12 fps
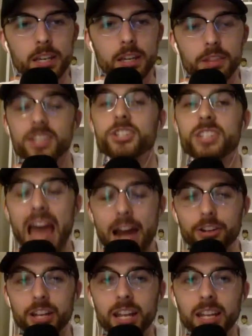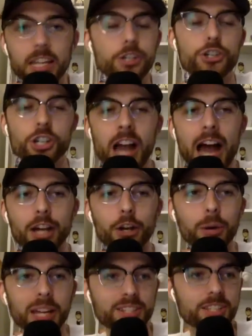this Saturday in Chicago
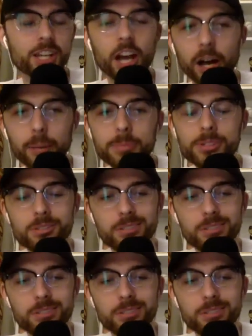against the Cubs.